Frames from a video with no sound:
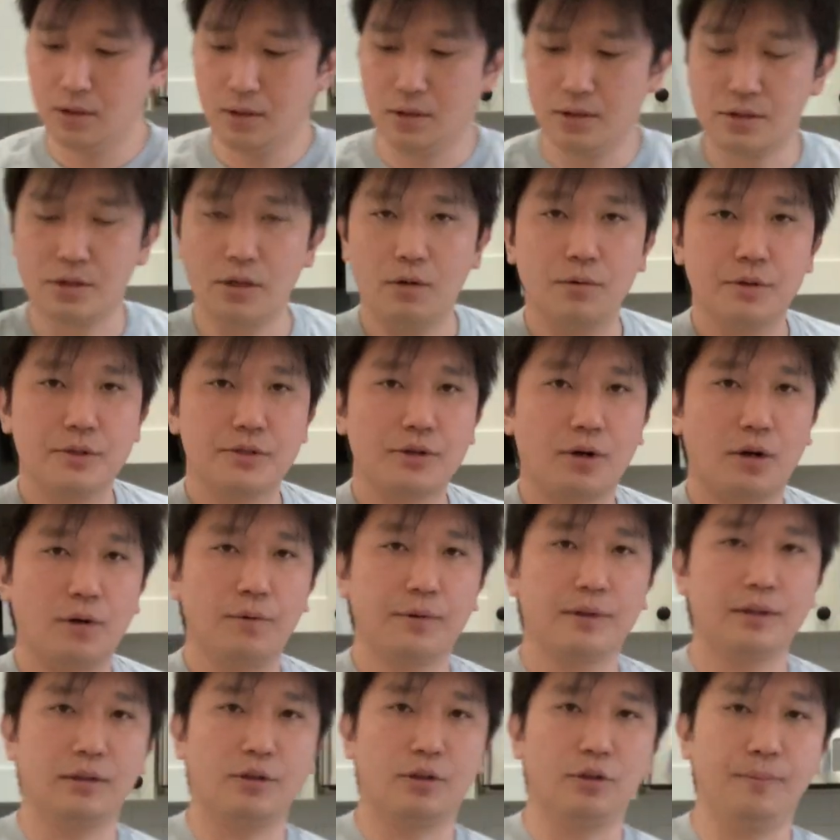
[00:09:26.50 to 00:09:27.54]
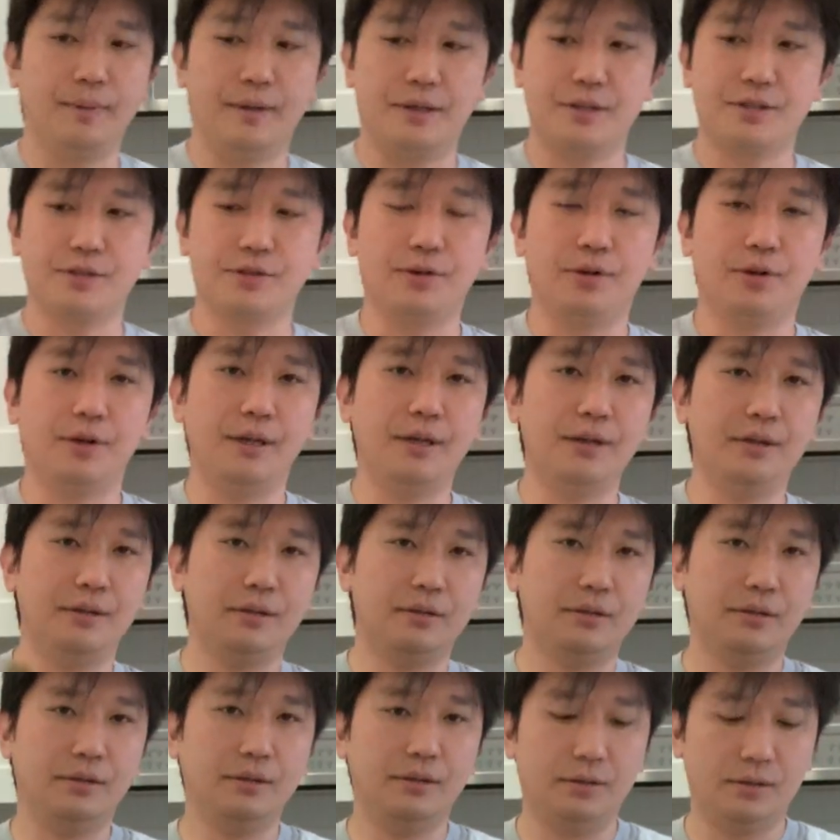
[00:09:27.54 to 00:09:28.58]
So we'll start with a little bit of soy.
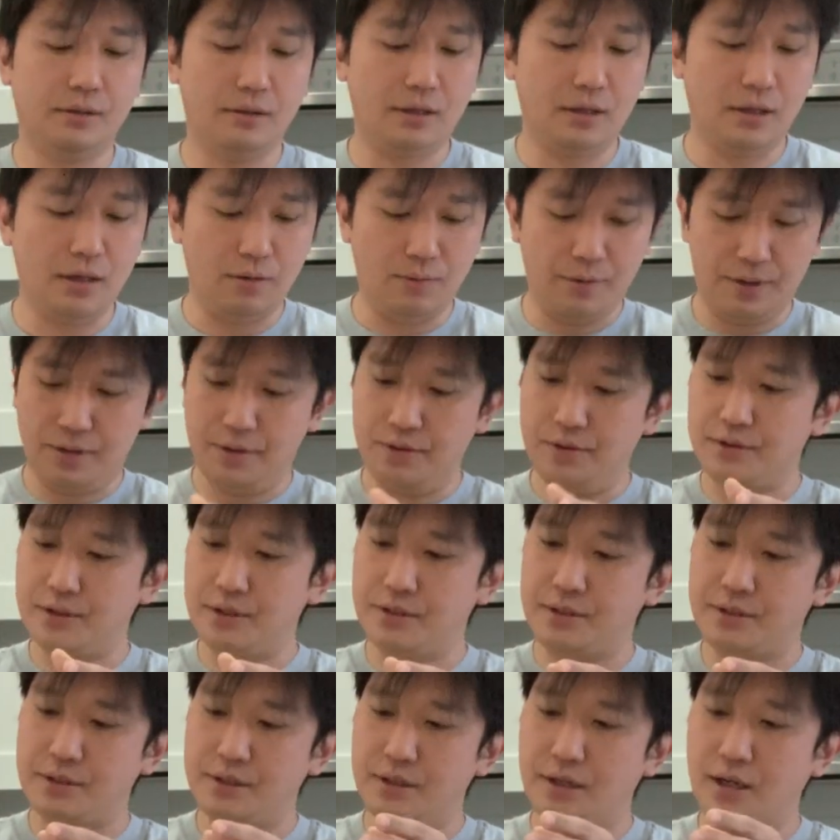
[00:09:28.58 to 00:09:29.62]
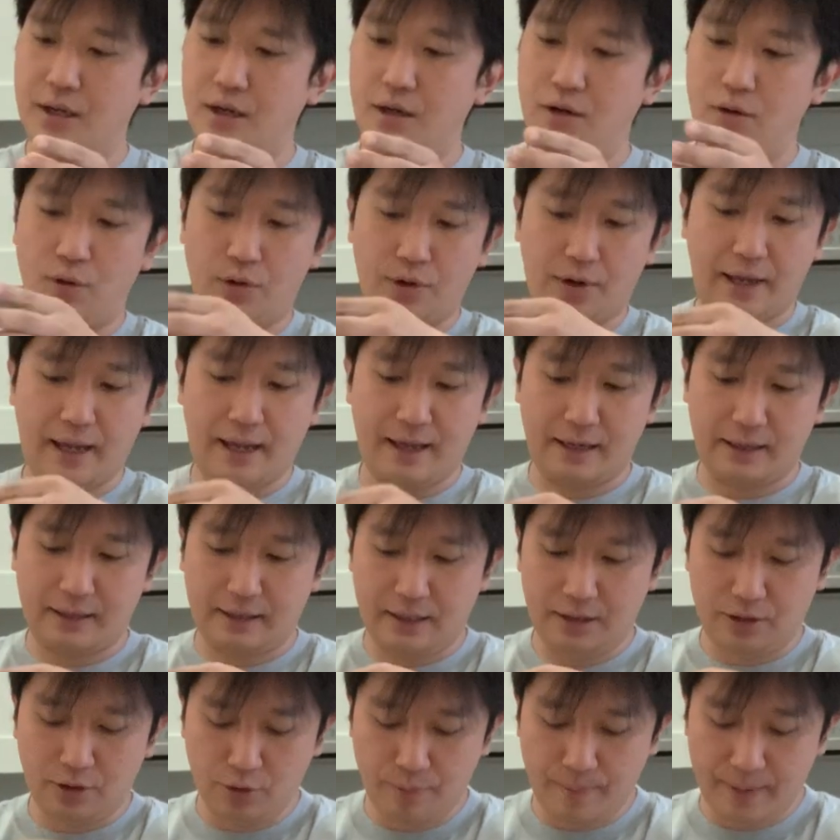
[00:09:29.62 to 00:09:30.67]
This is organic
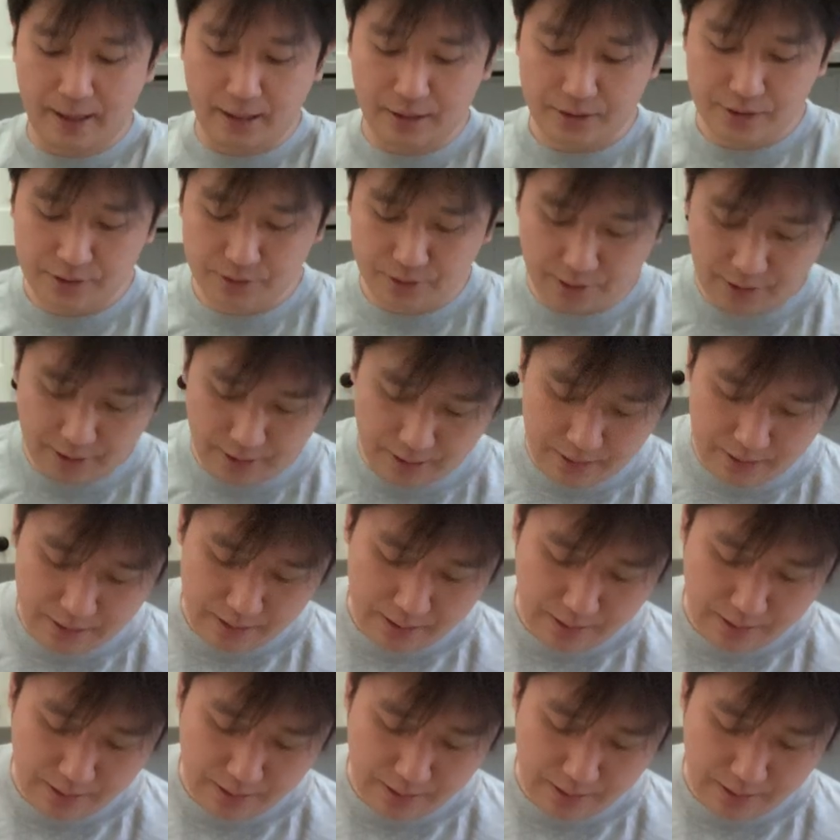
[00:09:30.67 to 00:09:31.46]
Kikkoman soy.